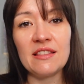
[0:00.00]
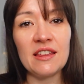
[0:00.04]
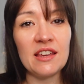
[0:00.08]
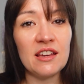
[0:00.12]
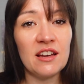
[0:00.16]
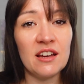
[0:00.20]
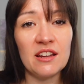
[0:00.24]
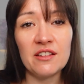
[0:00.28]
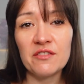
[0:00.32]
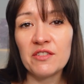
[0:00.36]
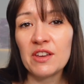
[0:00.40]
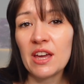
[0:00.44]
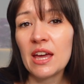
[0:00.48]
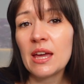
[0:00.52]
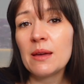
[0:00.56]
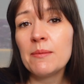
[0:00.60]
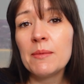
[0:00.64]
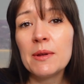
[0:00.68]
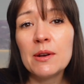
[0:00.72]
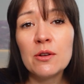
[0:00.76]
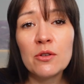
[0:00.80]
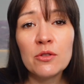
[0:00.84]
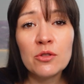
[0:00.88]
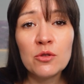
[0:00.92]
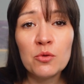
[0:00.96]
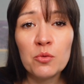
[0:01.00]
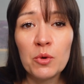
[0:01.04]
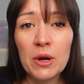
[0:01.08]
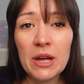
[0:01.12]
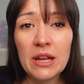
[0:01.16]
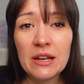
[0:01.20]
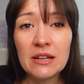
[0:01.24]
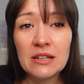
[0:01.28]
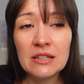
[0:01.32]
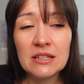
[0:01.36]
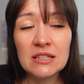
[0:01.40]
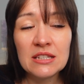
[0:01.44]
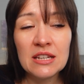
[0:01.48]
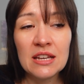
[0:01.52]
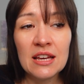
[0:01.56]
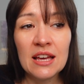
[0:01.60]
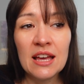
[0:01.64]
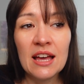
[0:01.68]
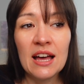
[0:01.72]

They kind of came in on the wind.